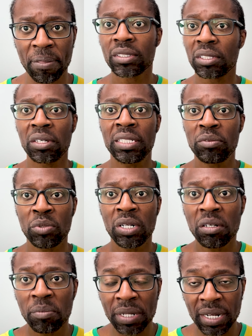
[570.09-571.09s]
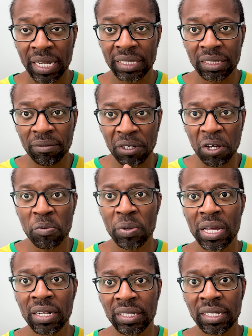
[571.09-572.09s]
So wouldn't it be nice if
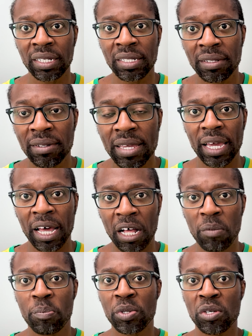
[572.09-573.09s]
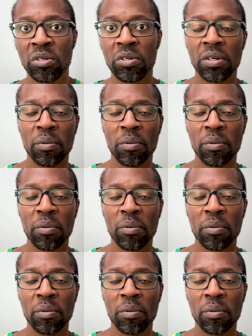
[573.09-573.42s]
Copilot can help you